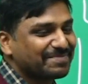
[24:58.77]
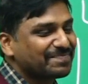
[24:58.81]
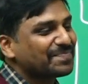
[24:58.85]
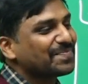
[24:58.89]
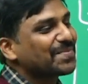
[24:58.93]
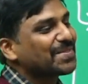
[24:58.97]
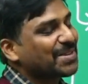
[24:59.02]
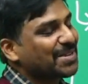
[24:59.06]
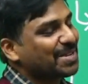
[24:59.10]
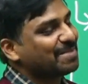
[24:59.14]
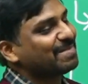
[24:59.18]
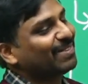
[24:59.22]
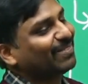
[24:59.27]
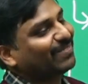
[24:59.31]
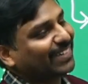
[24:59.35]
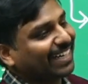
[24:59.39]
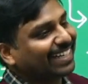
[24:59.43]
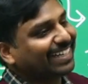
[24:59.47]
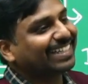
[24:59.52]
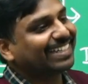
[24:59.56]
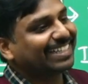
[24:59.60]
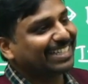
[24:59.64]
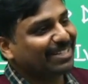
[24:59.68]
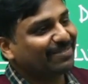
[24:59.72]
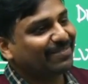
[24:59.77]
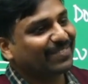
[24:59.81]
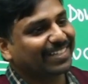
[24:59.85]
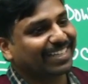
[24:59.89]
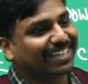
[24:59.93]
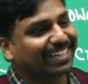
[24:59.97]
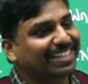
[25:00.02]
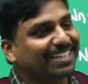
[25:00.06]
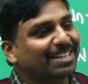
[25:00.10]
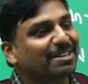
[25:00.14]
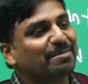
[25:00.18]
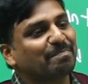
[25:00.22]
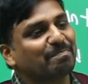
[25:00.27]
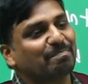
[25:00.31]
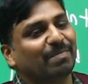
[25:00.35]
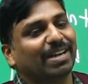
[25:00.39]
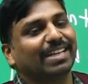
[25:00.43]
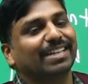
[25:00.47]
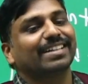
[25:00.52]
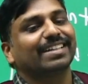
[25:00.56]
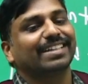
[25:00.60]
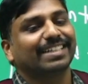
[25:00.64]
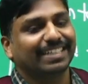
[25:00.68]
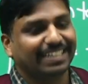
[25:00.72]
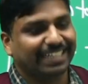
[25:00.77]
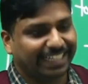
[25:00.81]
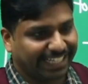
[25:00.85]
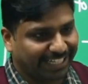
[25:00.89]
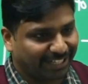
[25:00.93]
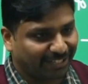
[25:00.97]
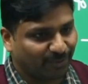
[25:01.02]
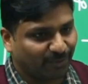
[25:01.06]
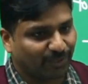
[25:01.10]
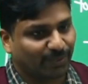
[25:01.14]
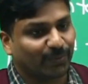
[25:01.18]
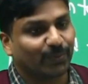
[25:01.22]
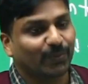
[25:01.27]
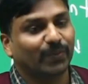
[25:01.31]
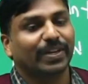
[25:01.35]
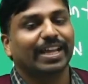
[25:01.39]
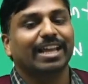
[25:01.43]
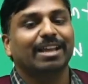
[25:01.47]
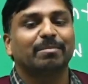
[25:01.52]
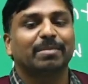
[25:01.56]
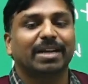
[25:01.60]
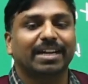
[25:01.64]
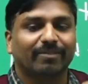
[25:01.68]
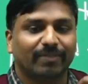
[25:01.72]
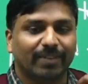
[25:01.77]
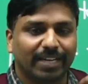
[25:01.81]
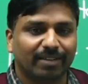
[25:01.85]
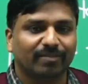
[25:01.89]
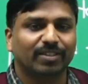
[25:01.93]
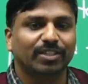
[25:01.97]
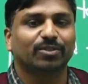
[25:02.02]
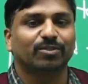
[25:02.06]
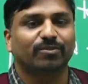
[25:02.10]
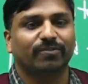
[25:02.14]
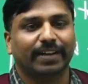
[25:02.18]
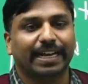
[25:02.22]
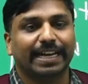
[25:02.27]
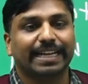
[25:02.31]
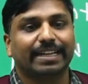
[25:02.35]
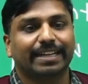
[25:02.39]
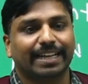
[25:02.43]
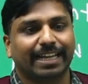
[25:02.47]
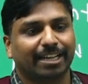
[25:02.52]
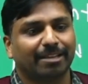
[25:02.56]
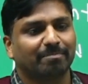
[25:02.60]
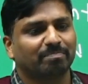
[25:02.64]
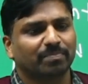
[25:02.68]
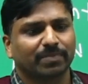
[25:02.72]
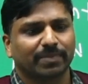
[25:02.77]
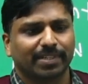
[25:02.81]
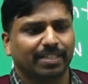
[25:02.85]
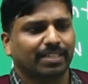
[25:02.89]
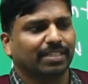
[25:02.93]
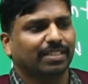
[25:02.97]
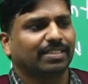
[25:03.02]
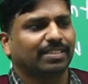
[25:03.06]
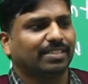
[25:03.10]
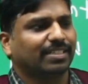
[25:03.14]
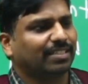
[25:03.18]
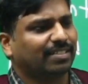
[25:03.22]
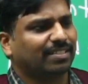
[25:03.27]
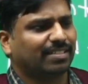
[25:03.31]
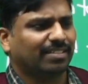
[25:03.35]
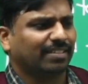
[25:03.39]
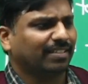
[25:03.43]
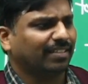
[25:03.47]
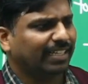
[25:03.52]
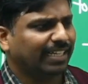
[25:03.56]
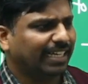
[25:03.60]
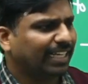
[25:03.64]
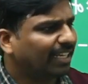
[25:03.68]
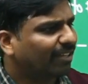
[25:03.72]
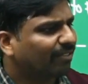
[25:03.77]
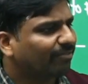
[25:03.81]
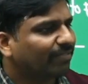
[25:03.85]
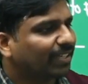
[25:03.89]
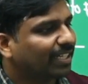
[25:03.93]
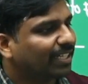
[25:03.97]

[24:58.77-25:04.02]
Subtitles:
You may find it difficult, but take your own time, and whenever you find time, just anyhow we'll